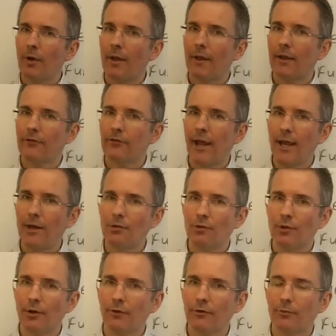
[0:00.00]
That's
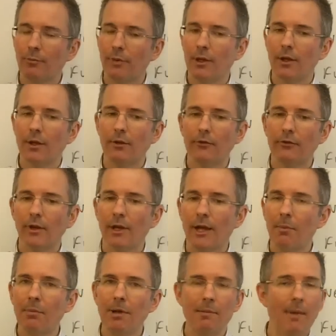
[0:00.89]
dangerous because a
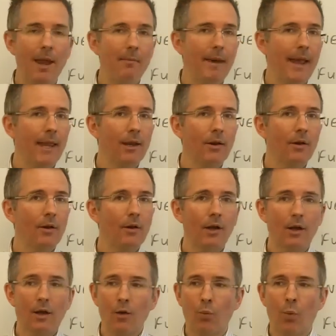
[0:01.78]
company may make
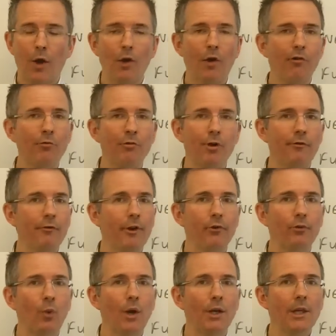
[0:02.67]
one-off
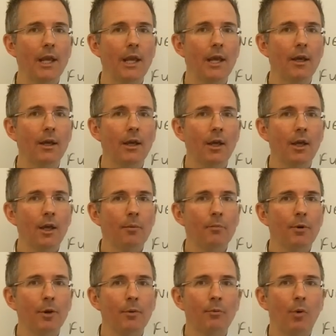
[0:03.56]
profits 1 year,
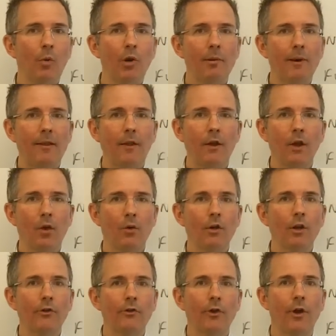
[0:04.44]
but what about the
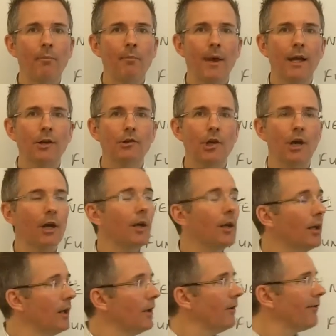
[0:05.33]
longer term picture?
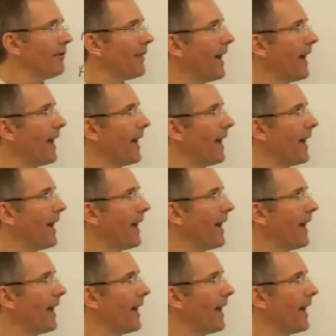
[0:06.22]
For